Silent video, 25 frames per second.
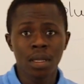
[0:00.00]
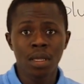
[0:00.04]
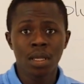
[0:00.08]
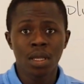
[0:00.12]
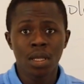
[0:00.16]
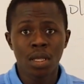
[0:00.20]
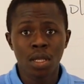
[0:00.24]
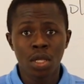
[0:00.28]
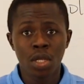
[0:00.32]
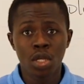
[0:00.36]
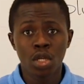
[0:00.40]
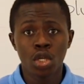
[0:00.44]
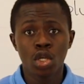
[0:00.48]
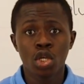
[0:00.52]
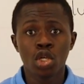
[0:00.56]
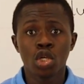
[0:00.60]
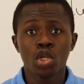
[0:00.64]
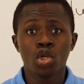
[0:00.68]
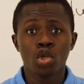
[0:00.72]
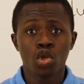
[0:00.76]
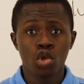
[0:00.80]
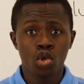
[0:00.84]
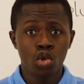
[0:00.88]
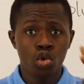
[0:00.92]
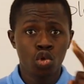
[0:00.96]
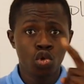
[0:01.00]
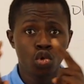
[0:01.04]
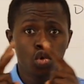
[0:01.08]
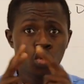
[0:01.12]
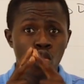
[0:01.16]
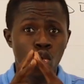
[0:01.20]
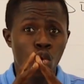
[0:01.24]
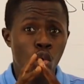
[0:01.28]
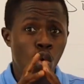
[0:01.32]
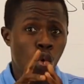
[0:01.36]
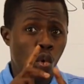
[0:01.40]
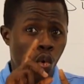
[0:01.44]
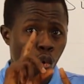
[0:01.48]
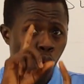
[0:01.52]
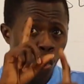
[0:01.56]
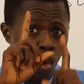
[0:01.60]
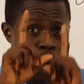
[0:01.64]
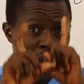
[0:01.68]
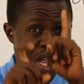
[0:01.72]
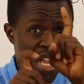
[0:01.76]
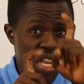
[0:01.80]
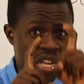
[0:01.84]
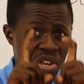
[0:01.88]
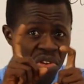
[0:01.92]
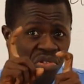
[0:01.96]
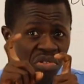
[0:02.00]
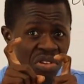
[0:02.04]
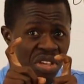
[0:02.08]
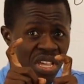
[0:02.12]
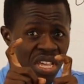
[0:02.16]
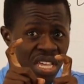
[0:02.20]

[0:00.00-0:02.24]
tricked us a little, saying